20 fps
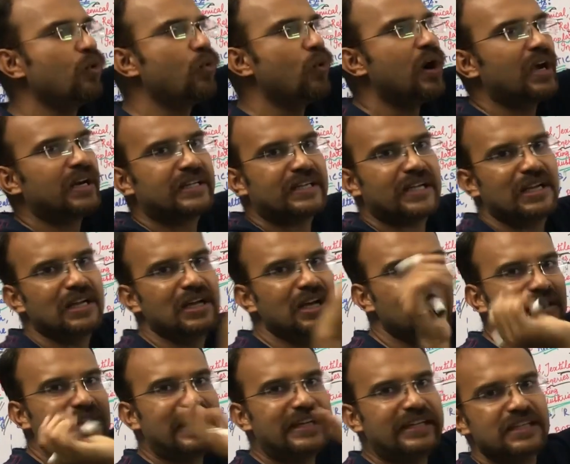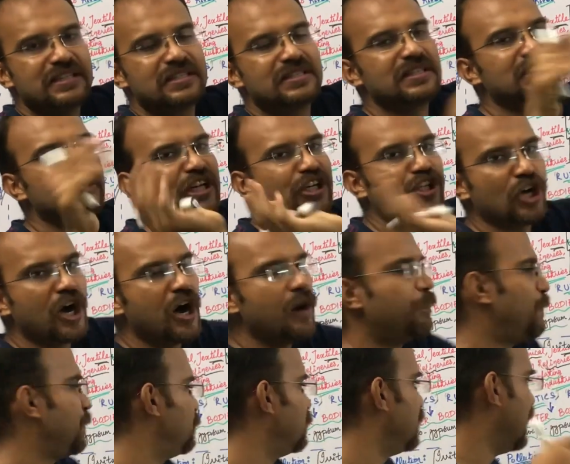water that is in the
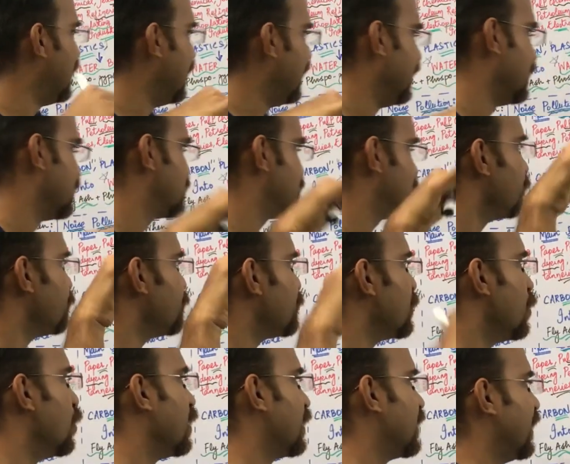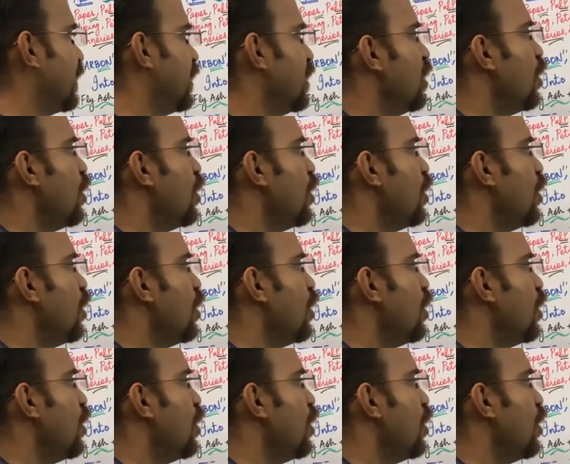top layers. Okay,